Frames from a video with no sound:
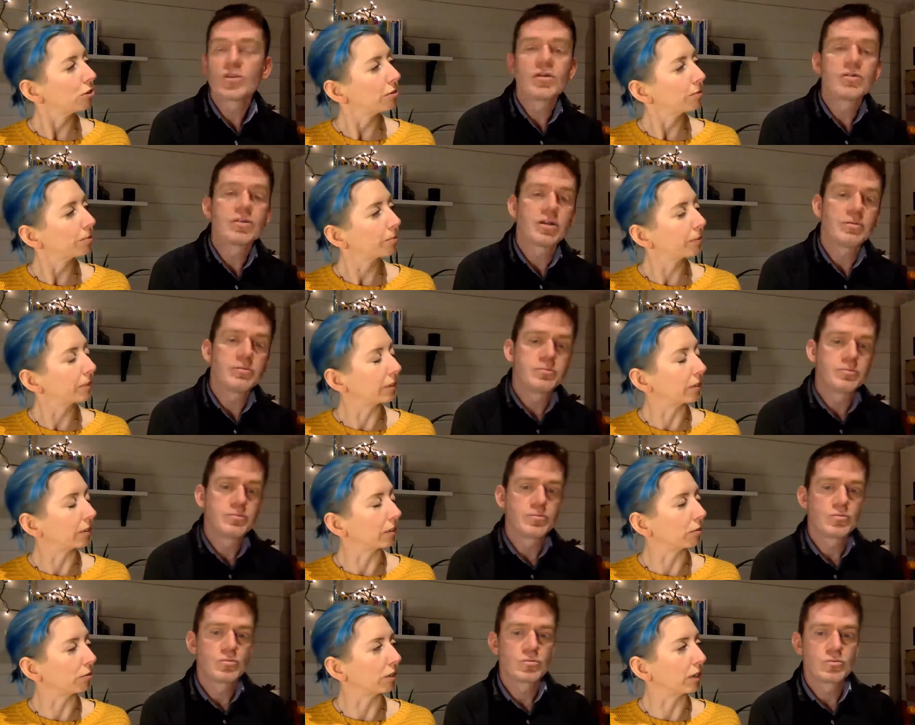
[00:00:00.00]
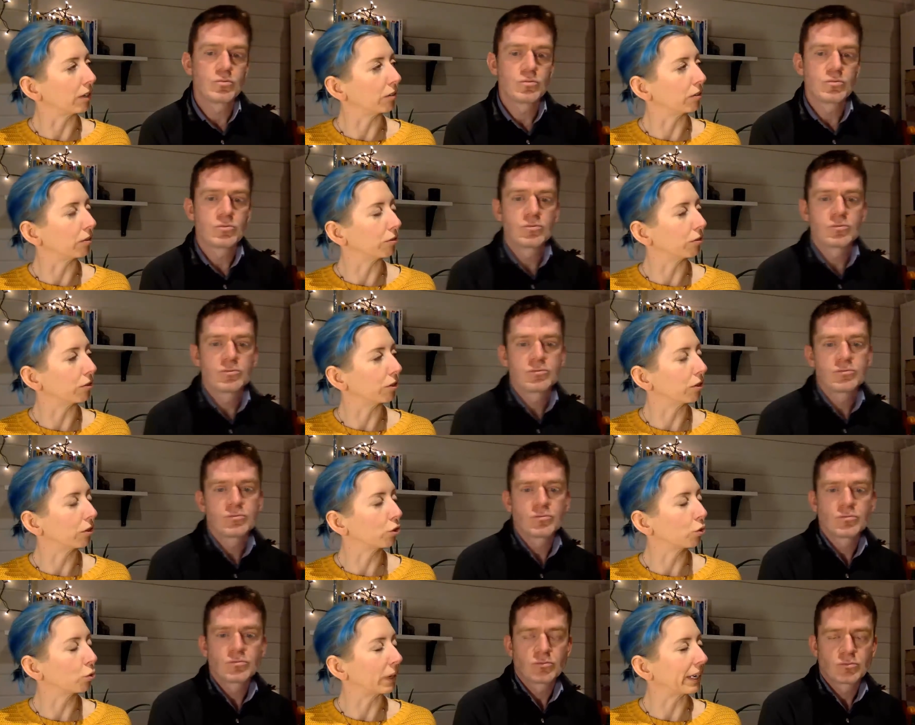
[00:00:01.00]
Speaker 1: Okay. Until I've run out of
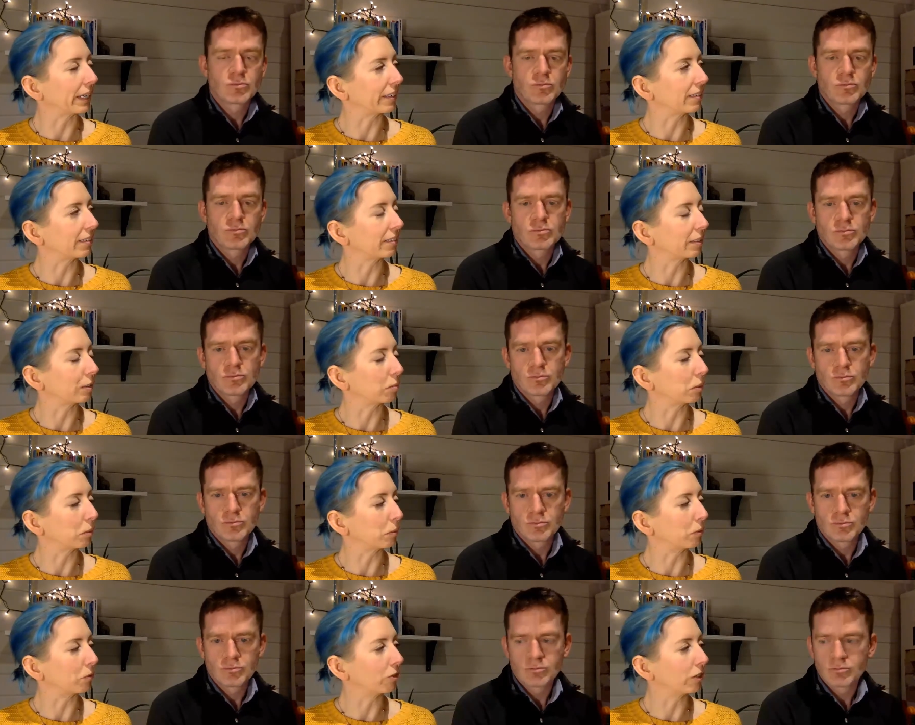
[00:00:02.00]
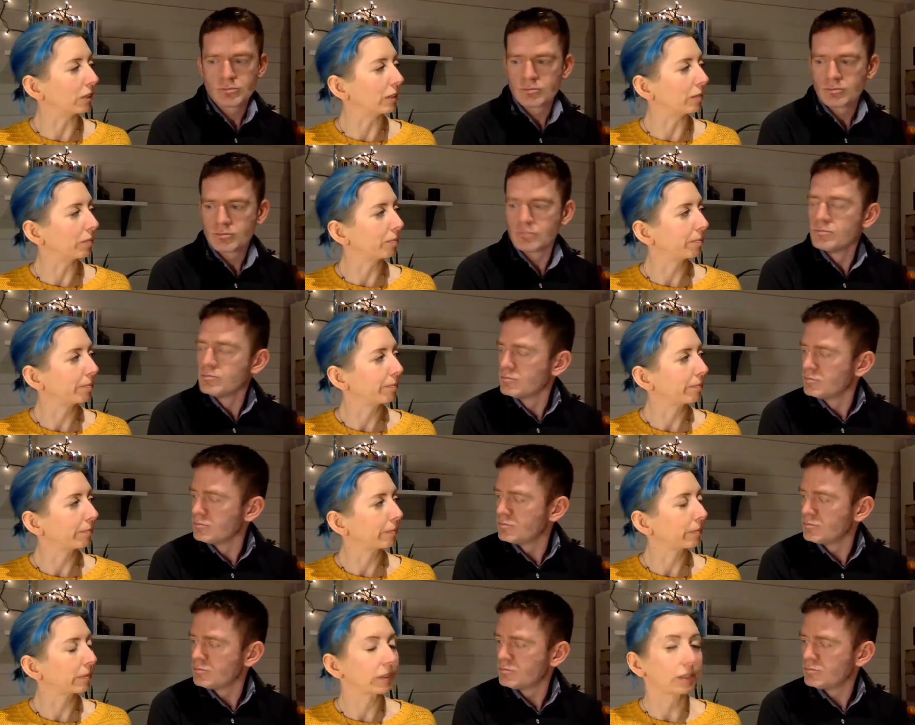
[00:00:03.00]
swag to send people really. Mm-hmm.
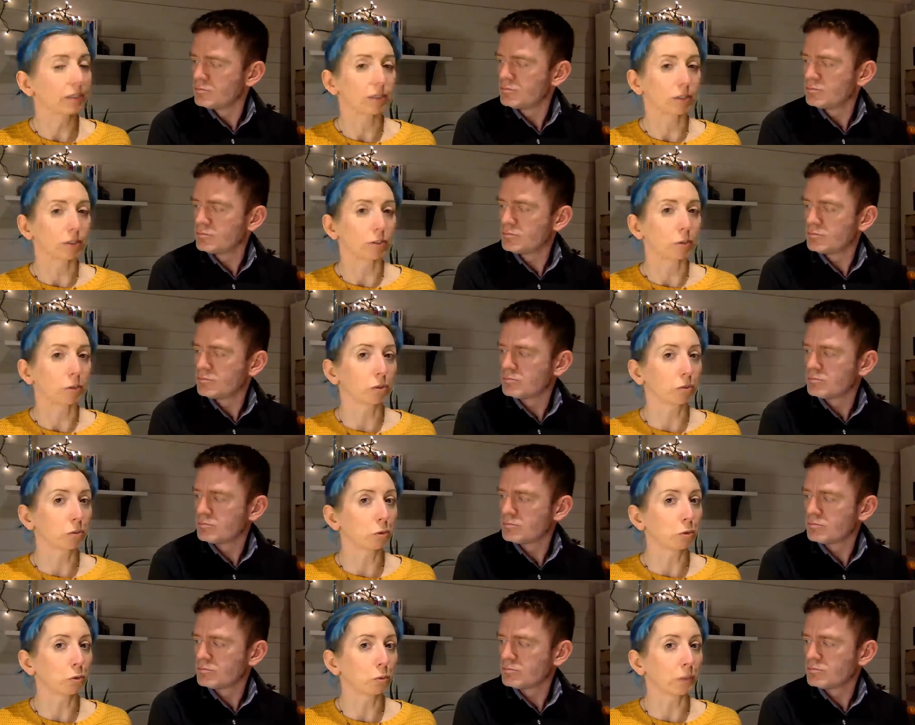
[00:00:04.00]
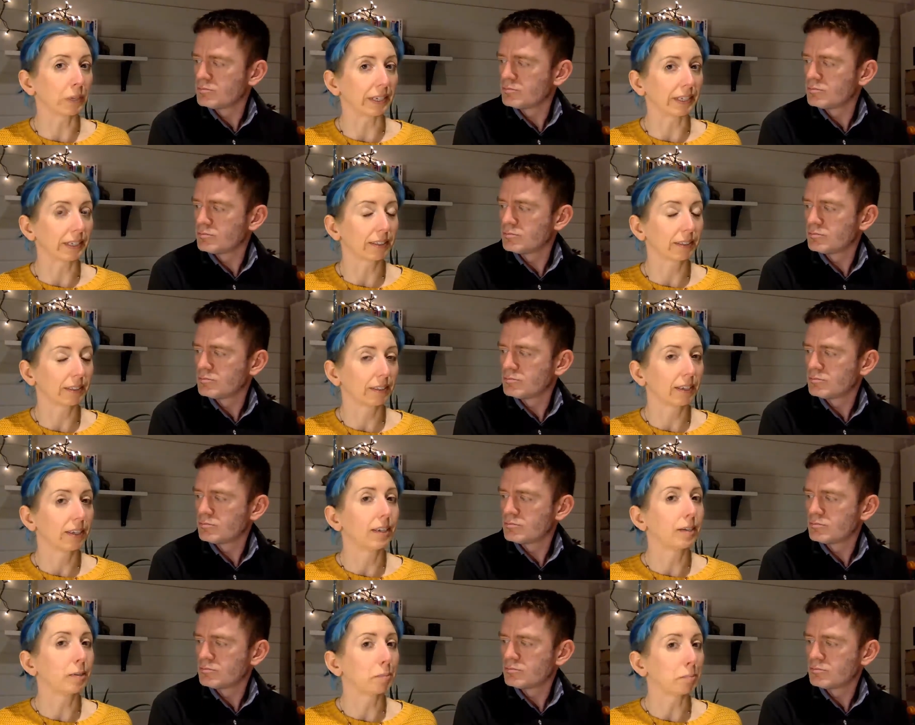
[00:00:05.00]
So if you want some cool swag,
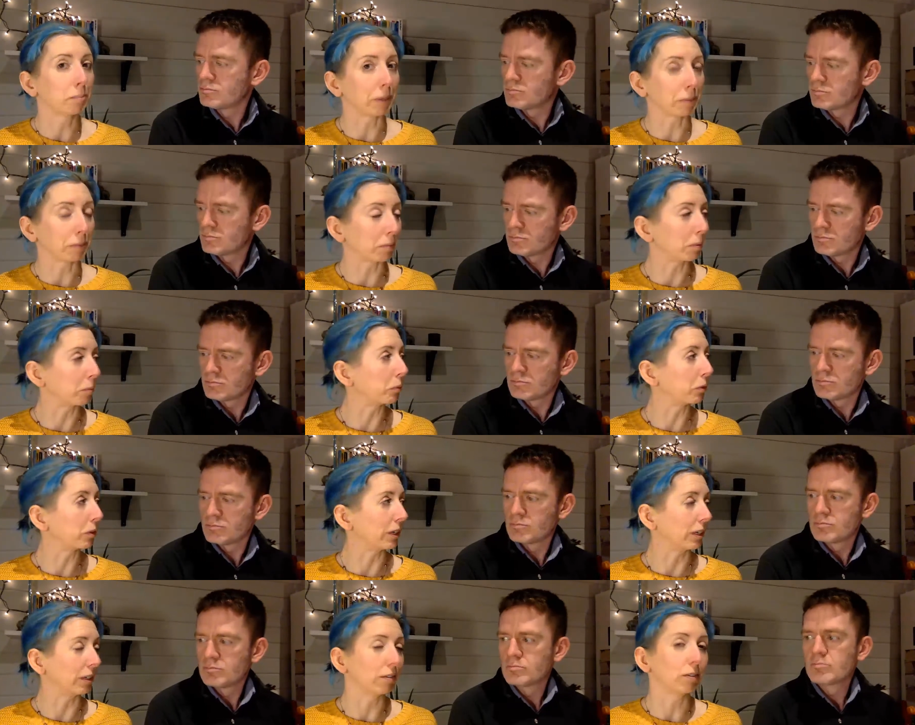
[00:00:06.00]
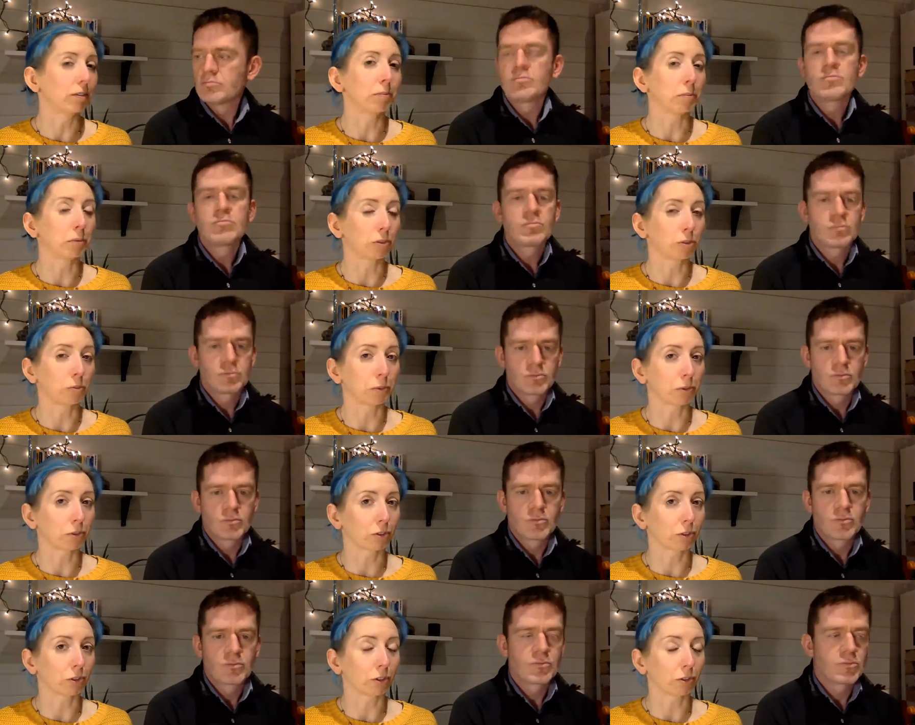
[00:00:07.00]
better buy my book now.
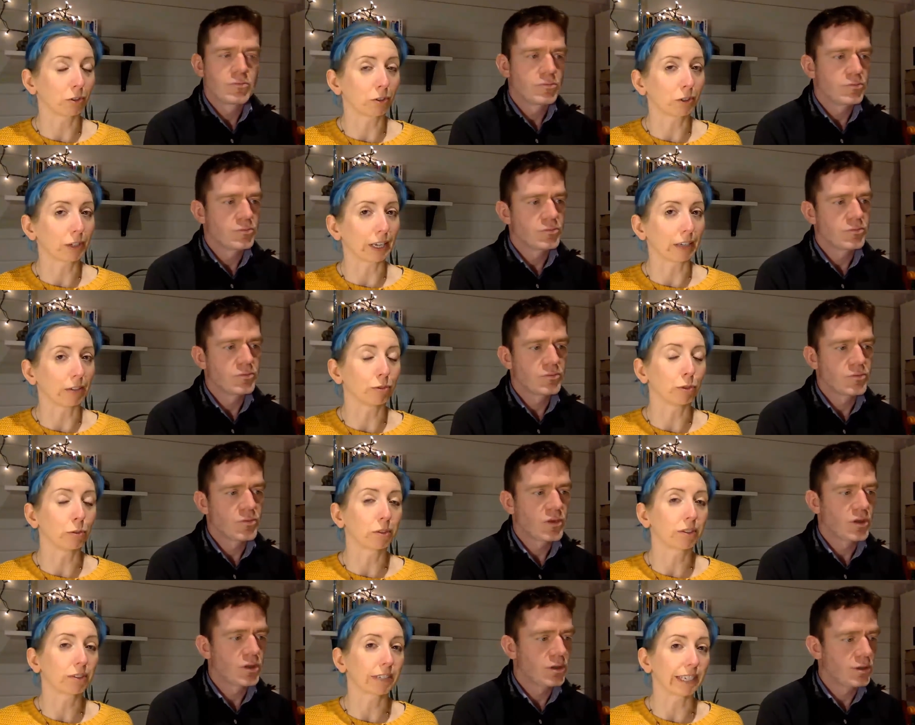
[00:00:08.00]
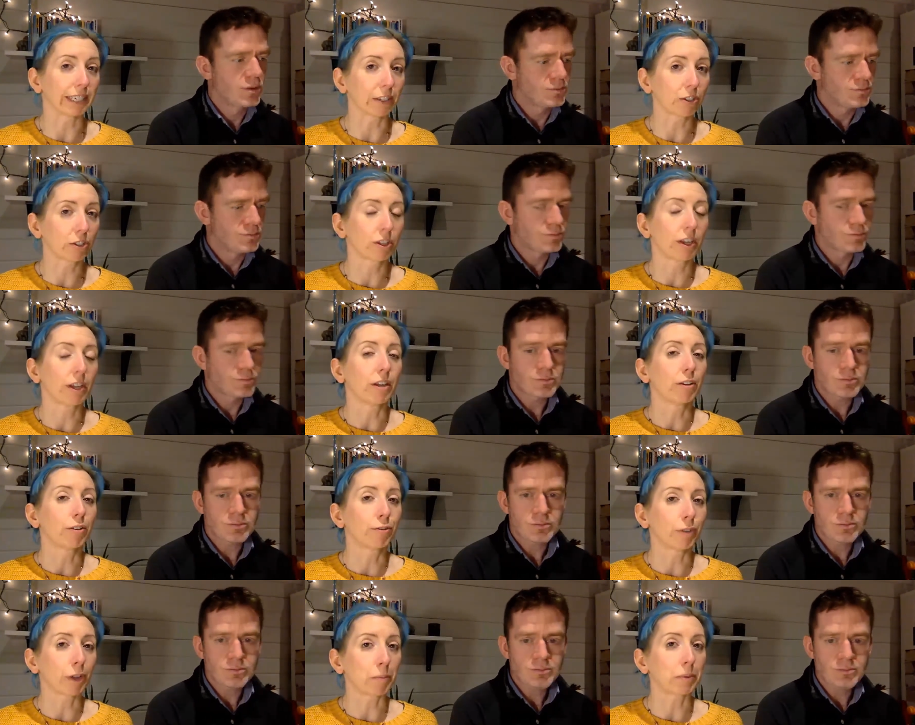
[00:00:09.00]
Moxiebooks.co.uk forward slash
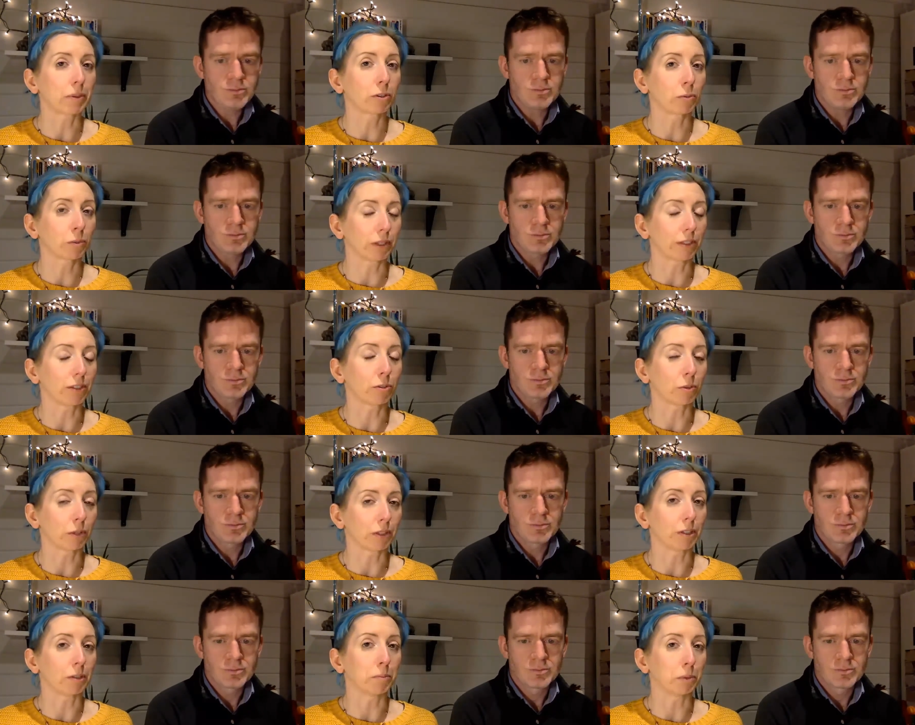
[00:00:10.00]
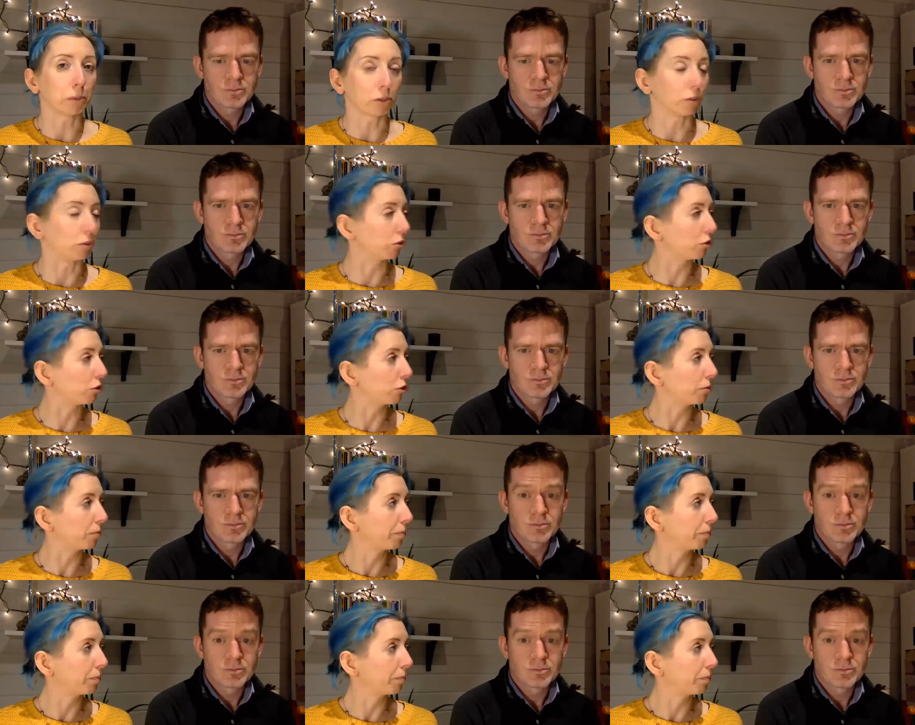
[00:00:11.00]
Feb 2020 book launch.